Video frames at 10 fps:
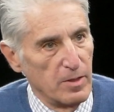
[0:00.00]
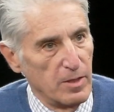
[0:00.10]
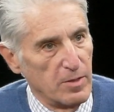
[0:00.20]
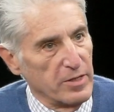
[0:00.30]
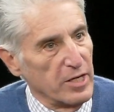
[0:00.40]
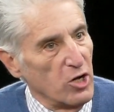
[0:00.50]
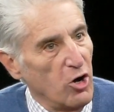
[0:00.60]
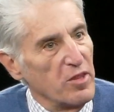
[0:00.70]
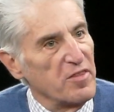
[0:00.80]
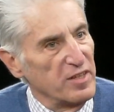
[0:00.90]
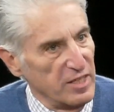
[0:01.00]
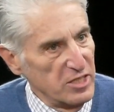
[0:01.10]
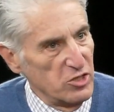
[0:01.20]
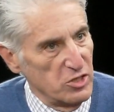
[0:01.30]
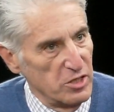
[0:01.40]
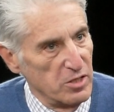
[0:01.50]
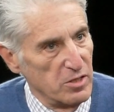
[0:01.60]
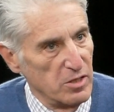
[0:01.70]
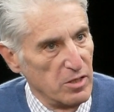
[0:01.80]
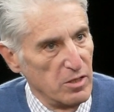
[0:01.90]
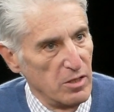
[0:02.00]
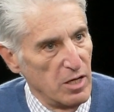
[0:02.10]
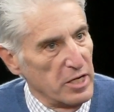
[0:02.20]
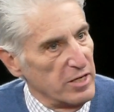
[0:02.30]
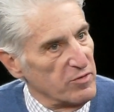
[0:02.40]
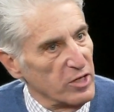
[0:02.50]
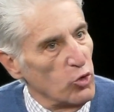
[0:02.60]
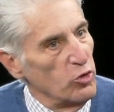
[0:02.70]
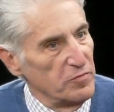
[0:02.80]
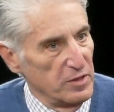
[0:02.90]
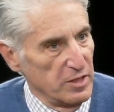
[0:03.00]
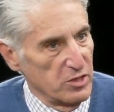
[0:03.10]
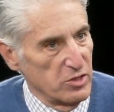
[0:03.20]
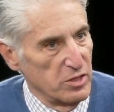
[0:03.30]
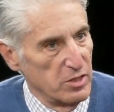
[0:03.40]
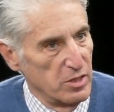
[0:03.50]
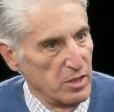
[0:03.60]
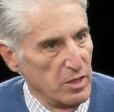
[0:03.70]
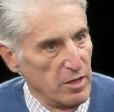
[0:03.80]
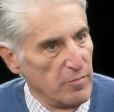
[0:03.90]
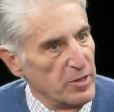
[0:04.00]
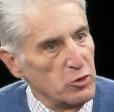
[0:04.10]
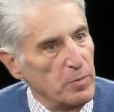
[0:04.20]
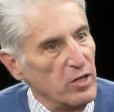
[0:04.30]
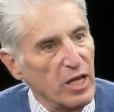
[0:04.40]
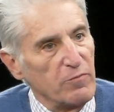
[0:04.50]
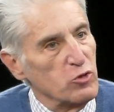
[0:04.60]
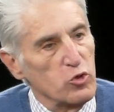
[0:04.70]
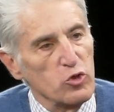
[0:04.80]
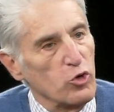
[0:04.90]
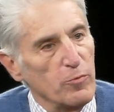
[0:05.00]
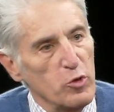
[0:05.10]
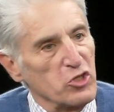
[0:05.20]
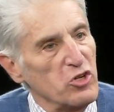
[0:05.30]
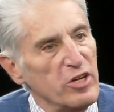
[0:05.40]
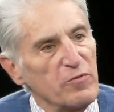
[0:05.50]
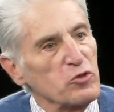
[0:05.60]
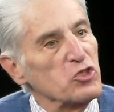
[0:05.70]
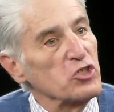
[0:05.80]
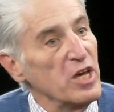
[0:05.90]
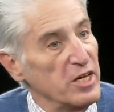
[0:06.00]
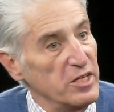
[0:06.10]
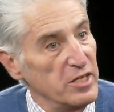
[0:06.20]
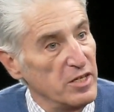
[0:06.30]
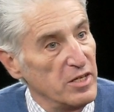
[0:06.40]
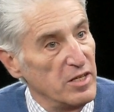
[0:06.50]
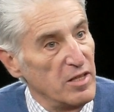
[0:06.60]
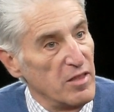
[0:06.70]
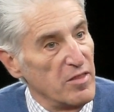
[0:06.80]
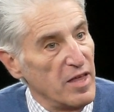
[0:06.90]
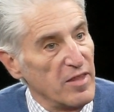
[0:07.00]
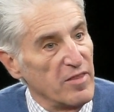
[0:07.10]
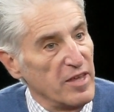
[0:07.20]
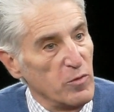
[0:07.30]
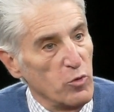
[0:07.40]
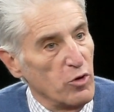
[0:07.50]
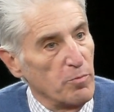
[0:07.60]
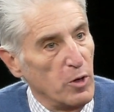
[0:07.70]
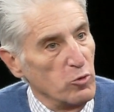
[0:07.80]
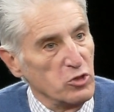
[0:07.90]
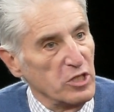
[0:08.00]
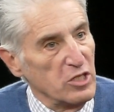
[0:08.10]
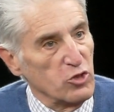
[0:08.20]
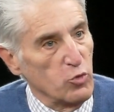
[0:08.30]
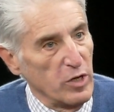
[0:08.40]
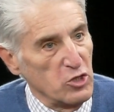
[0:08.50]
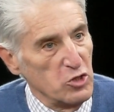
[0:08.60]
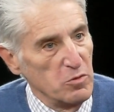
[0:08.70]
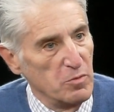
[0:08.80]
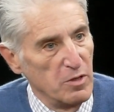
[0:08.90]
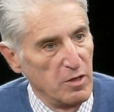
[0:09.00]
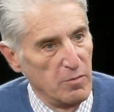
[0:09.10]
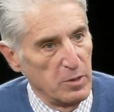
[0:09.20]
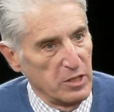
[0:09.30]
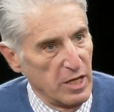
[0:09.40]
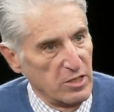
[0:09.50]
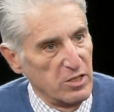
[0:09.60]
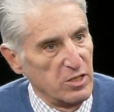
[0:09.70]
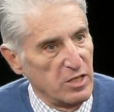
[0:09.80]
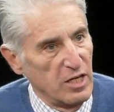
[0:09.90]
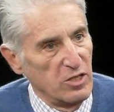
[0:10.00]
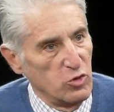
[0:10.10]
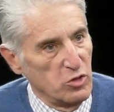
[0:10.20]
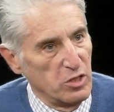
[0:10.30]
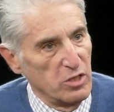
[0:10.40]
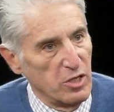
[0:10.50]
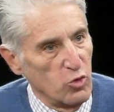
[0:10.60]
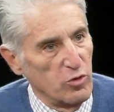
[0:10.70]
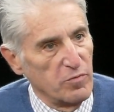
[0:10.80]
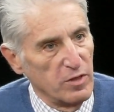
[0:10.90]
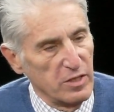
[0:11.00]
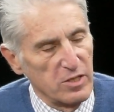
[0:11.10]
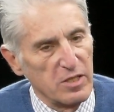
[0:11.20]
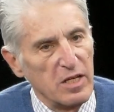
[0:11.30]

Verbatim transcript: And they get on the list and they never get off the list. And Metropolitan Life Insurance Corporation never said that they were opposed to integration. But the end of the day, you didn't get off the list.